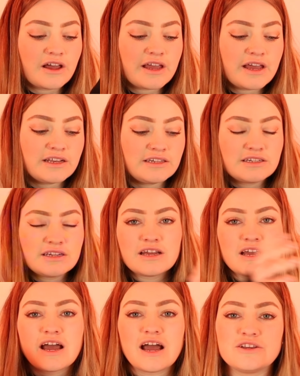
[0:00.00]
light head
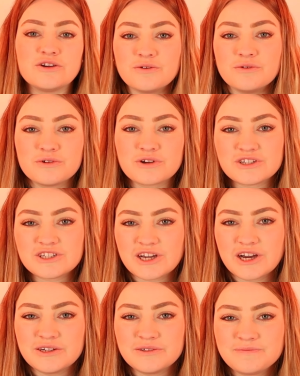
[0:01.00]
and you're all good to
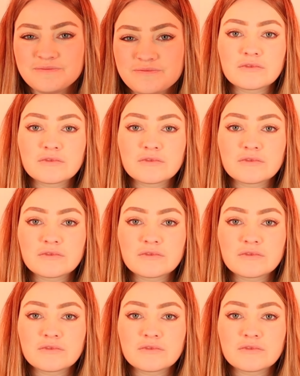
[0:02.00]
go.